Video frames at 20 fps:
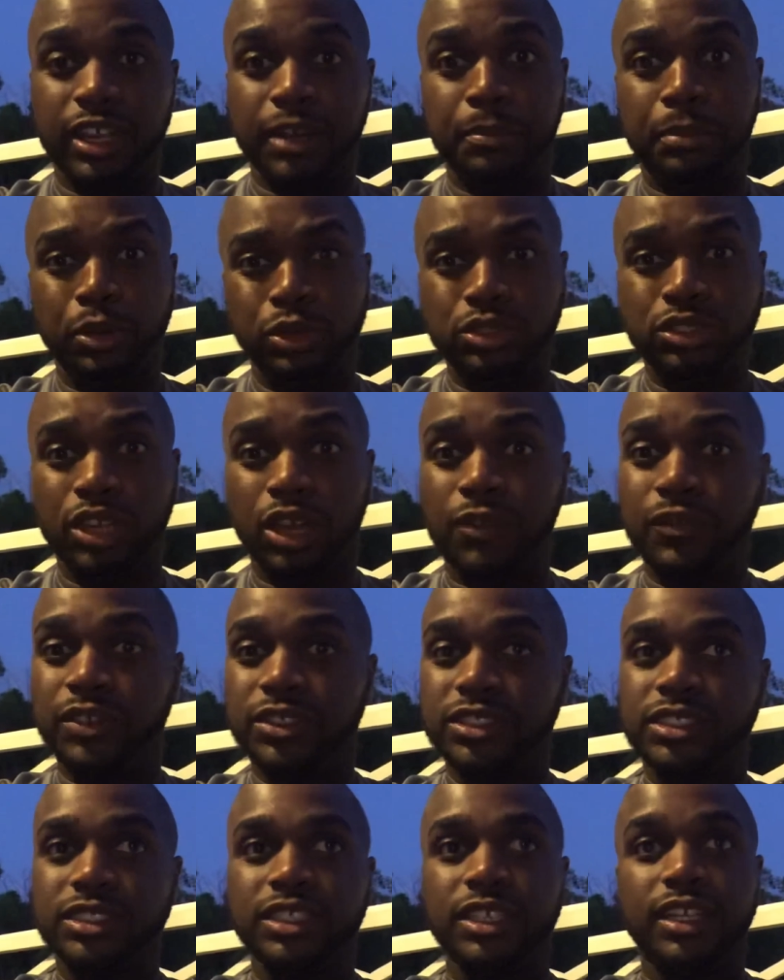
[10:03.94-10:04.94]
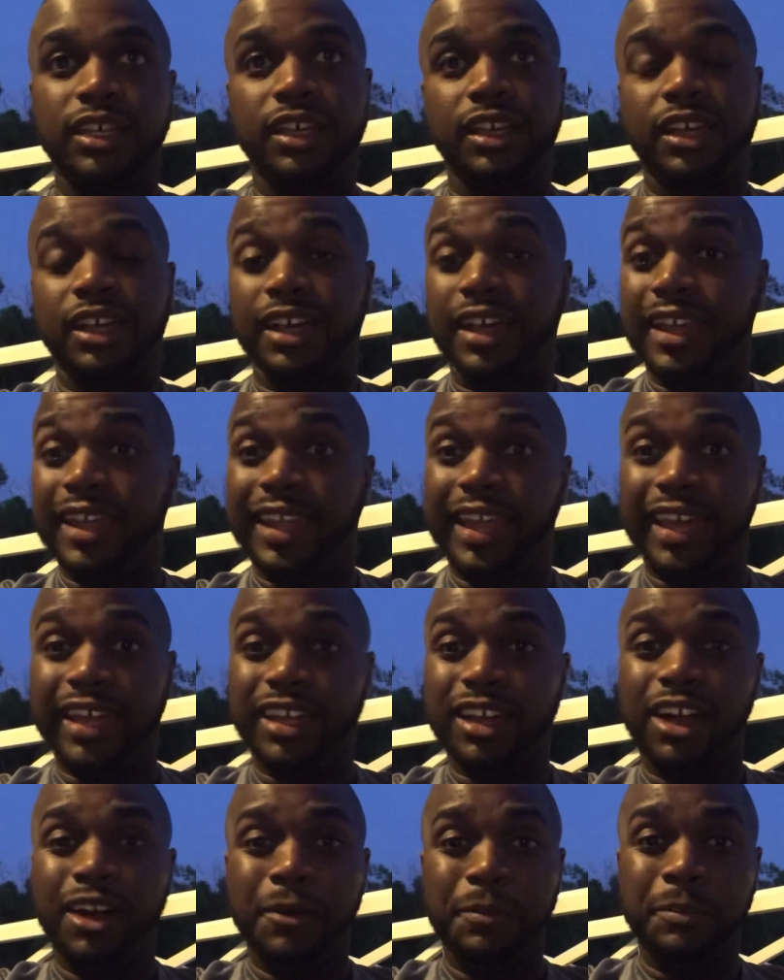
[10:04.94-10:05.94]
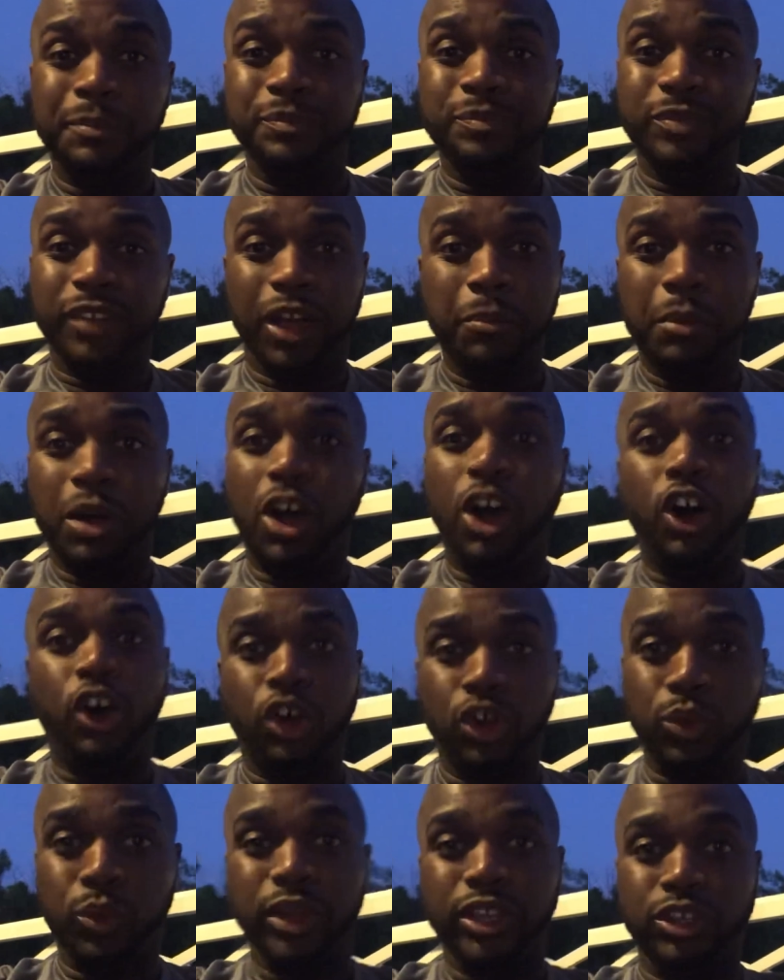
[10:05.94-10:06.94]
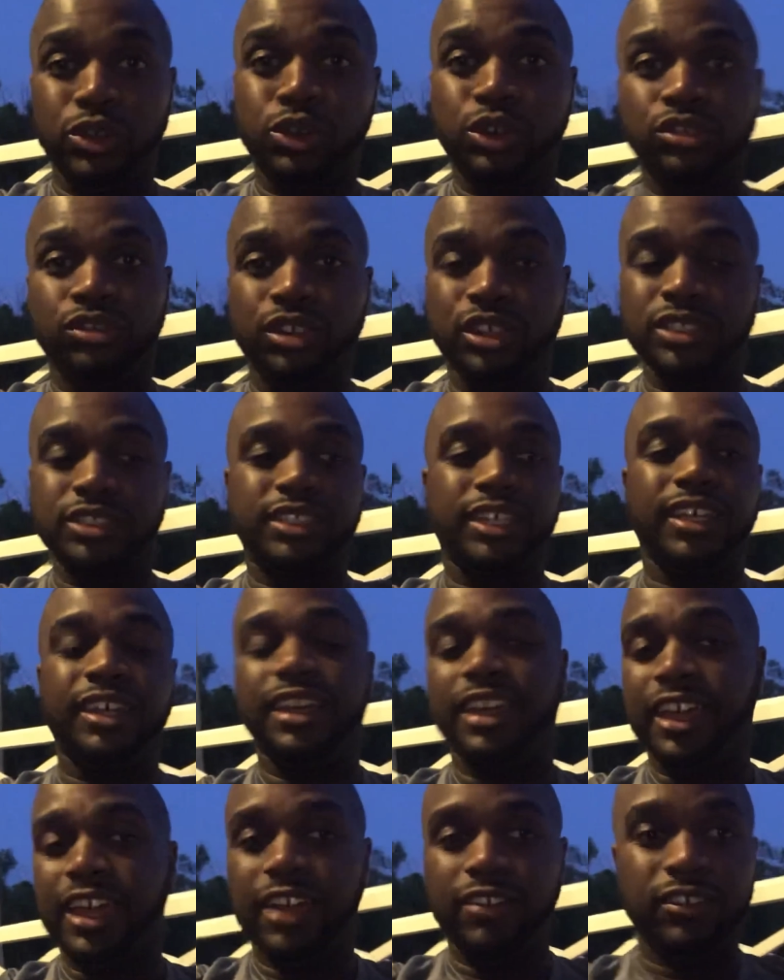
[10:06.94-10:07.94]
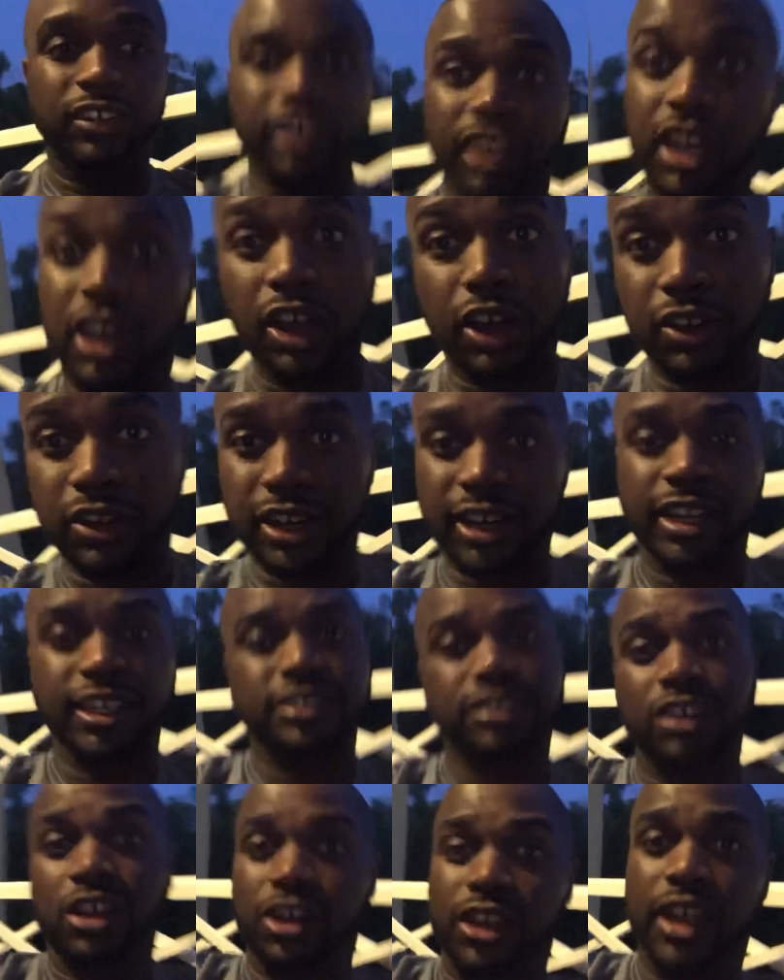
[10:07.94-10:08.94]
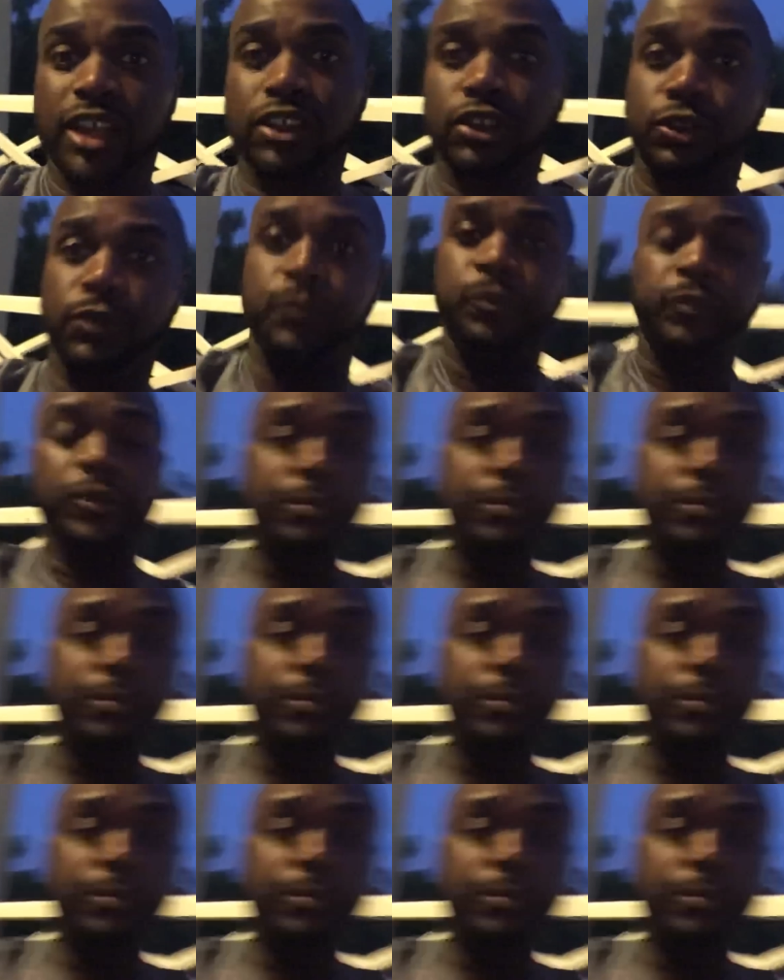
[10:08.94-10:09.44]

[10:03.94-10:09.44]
at the post office, like I'm all the way doing real estate every day, all day. That's all I do.